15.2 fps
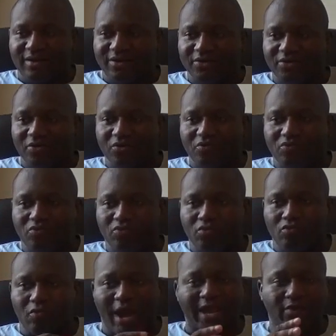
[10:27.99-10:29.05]
you know,
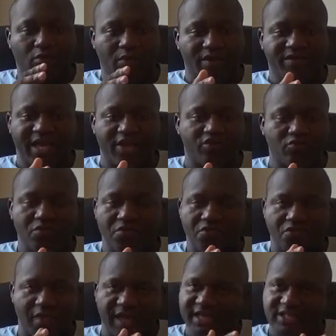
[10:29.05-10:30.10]
right when that you would
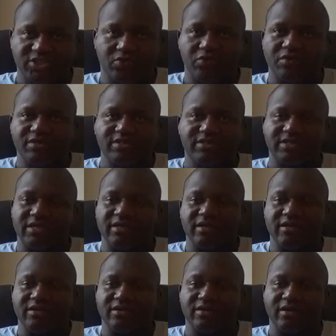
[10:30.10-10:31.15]
think is going
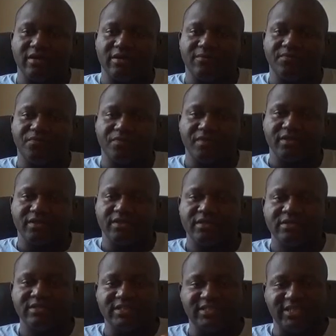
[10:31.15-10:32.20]

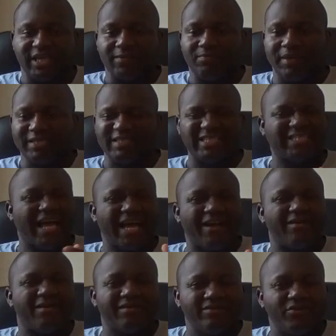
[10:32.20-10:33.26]
to take place. It's like
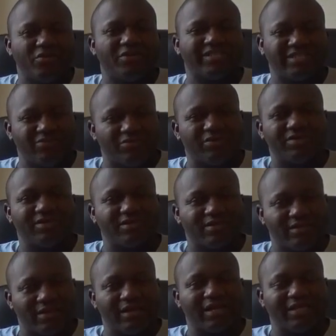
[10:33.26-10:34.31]
a, you know,
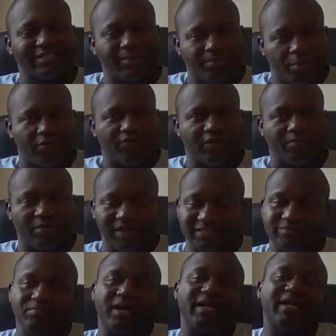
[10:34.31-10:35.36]
it's a perfect place.
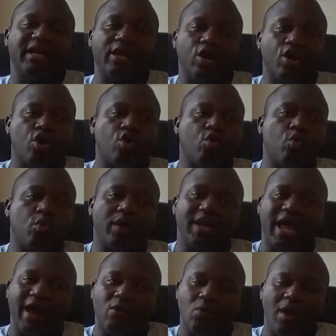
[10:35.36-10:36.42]
But when
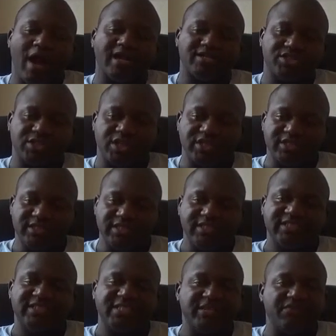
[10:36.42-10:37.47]
I watch a
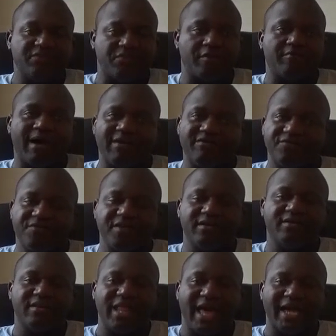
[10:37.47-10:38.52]
DC film, I
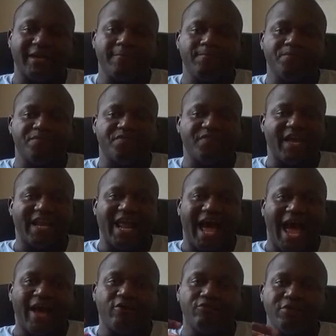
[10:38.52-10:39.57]
feel like that
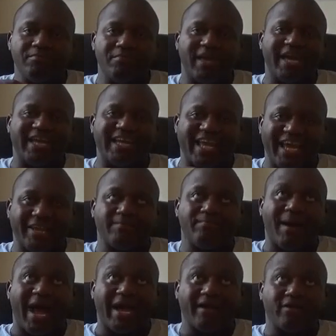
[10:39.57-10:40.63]
I remain in
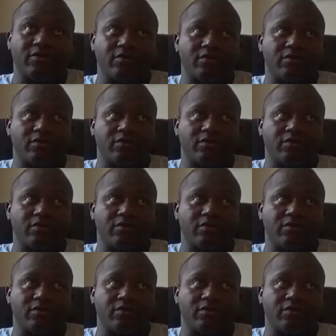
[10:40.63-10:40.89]
my